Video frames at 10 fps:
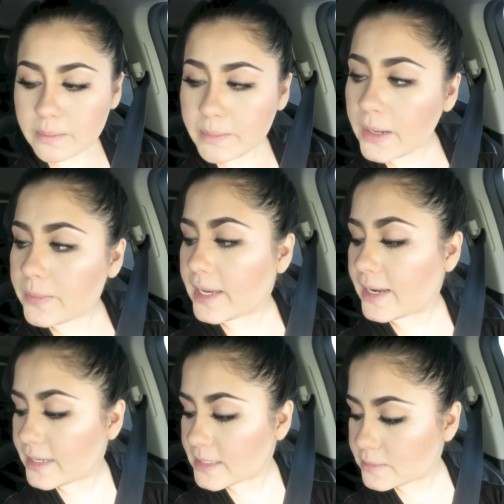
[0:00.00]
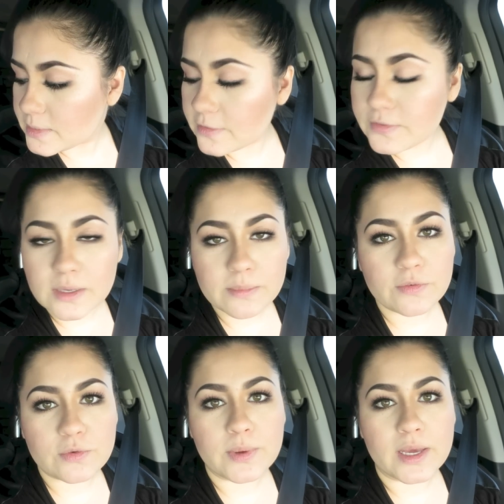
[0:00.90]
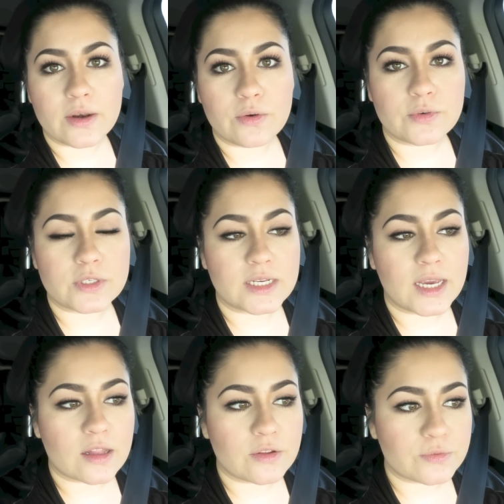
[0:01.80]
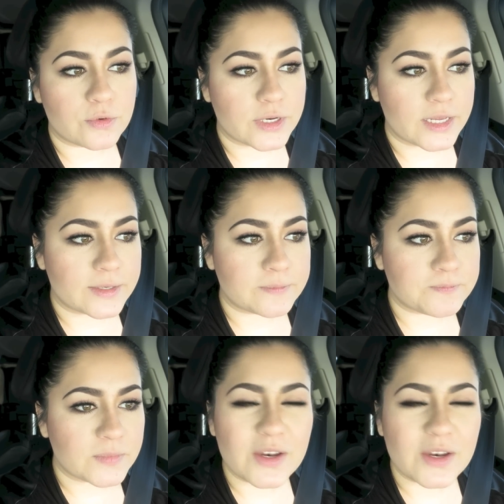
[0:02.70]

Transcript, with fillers: But we gotta get some stuff done before we head over to California.